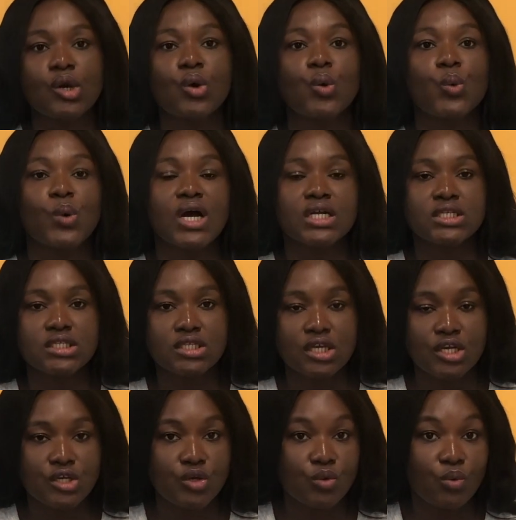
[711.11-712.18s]
once
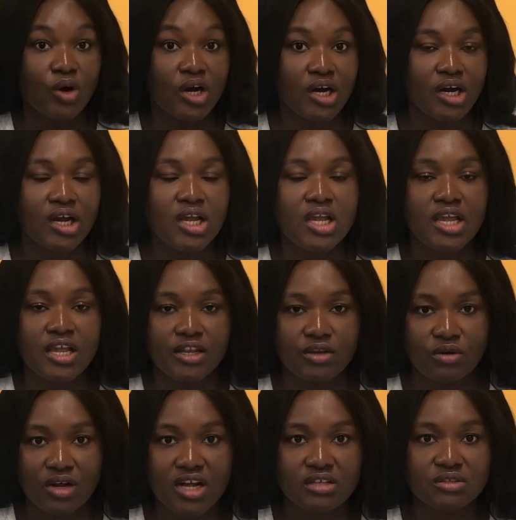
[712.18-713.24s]
you are in your
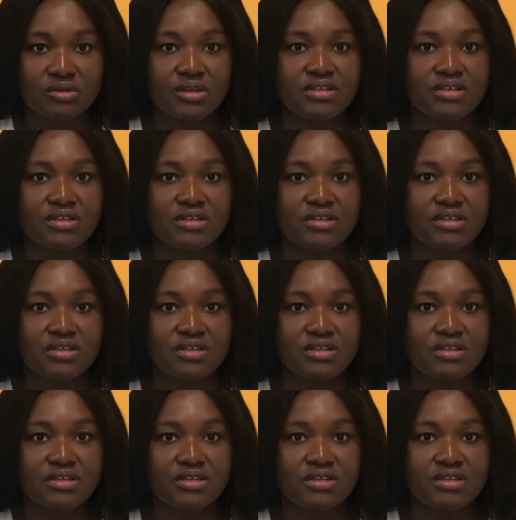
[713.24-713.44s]
country.